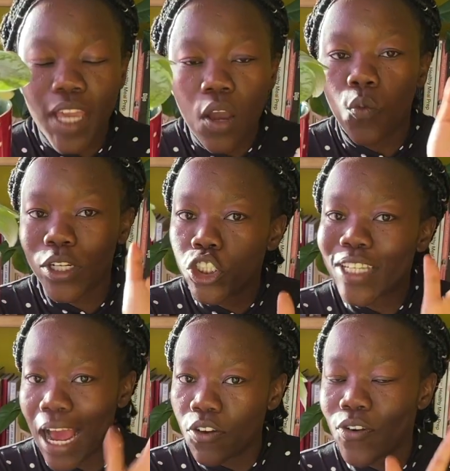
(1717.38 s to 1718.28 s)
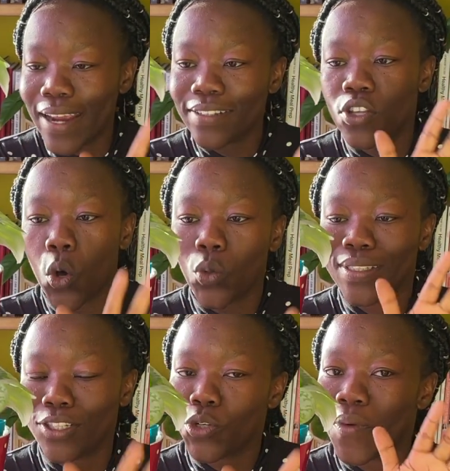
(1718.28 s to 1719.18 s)
which downgrades the whole
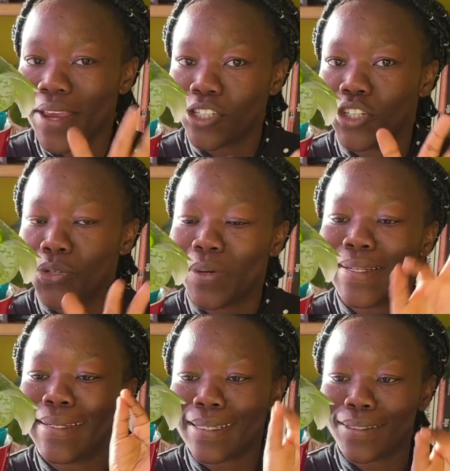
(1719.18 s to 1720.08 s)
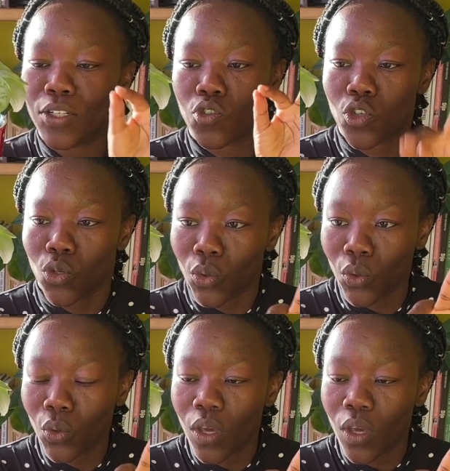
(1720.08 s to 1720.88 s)
situation to at least a 2.